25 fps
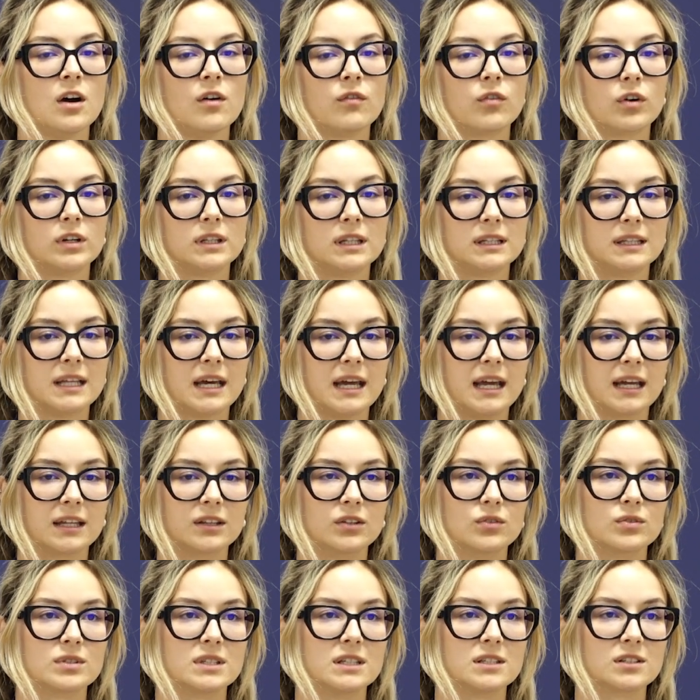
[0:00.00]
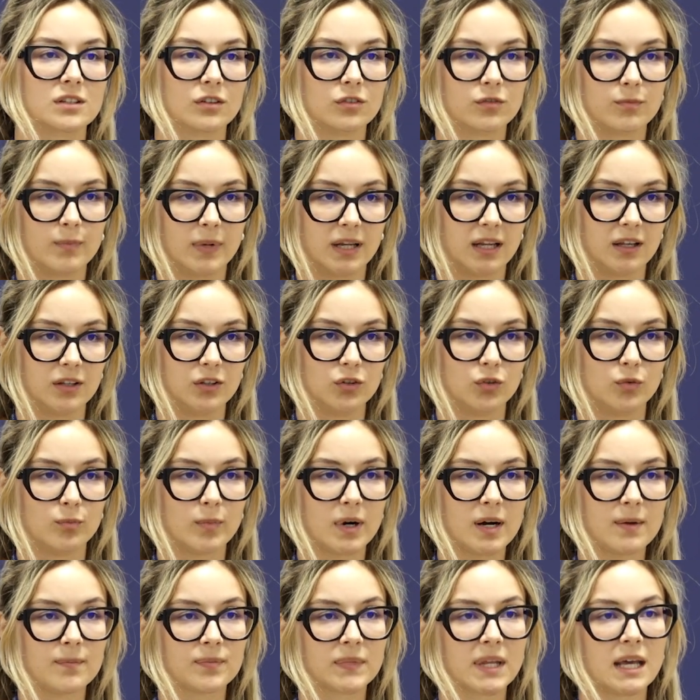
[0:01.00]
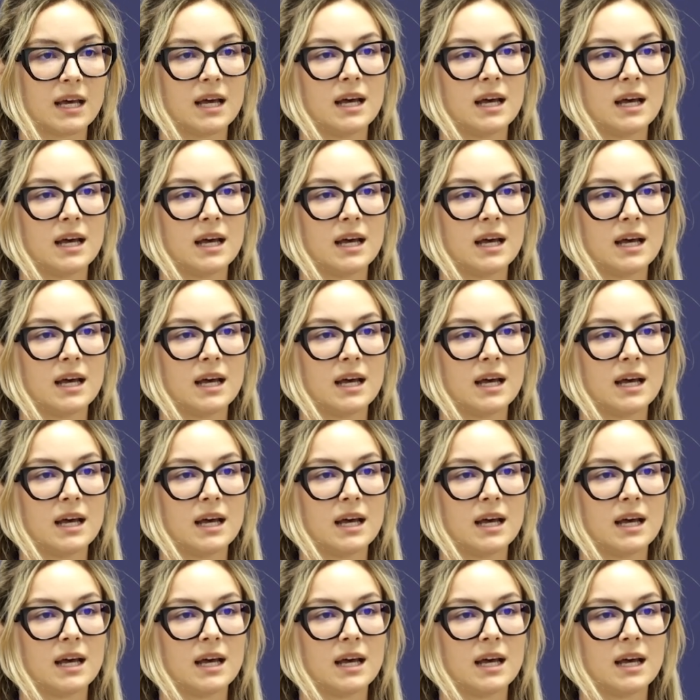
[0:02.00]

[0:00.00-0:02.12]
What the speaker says: for the diagnosis of melanoma.